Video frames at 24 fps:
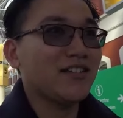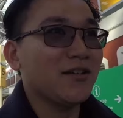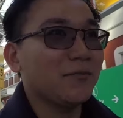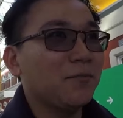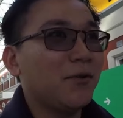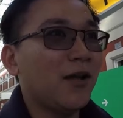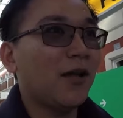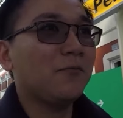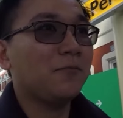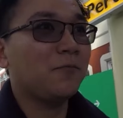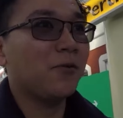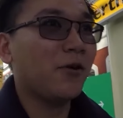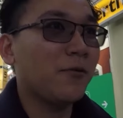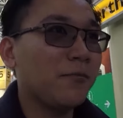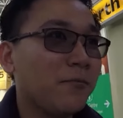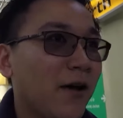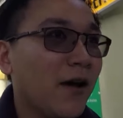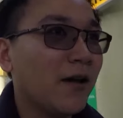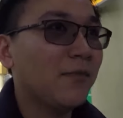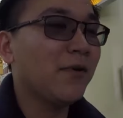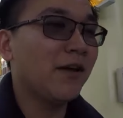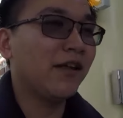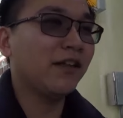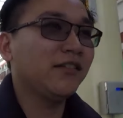a platform
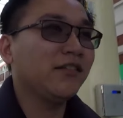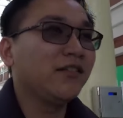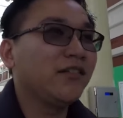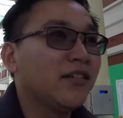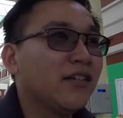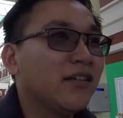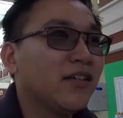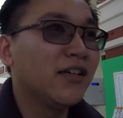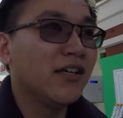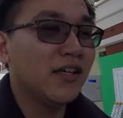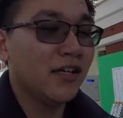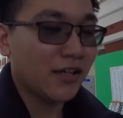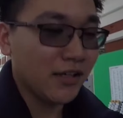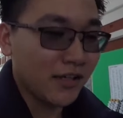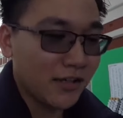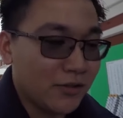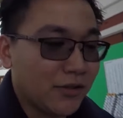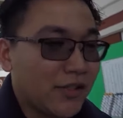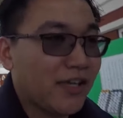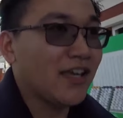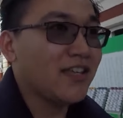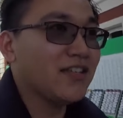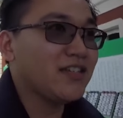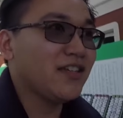5 and
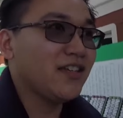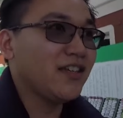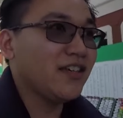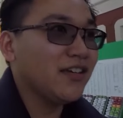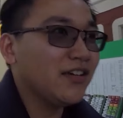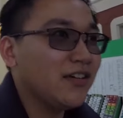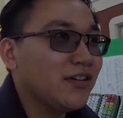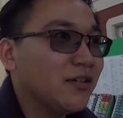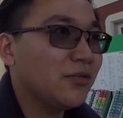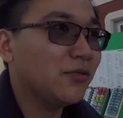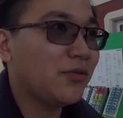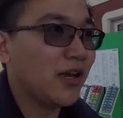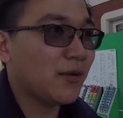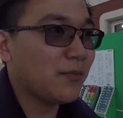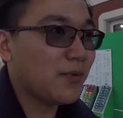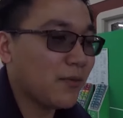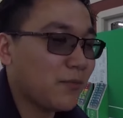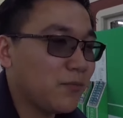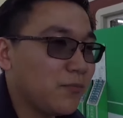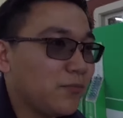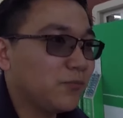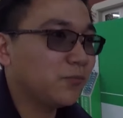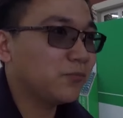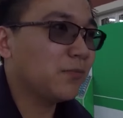Kezzy, we
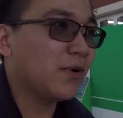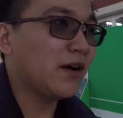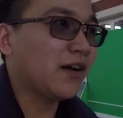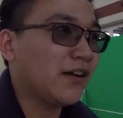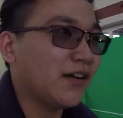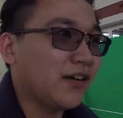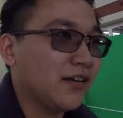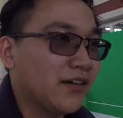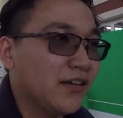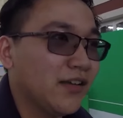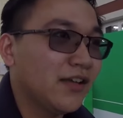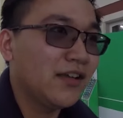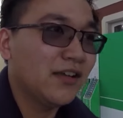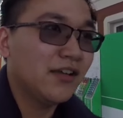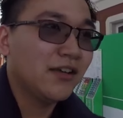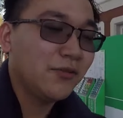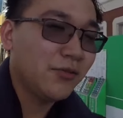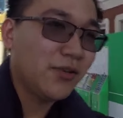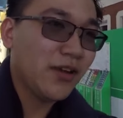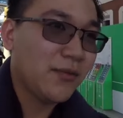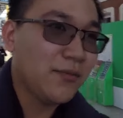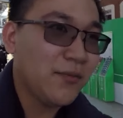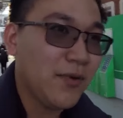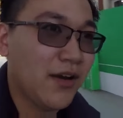
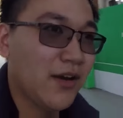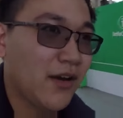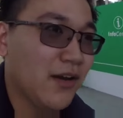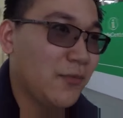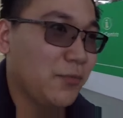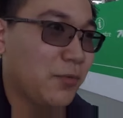have a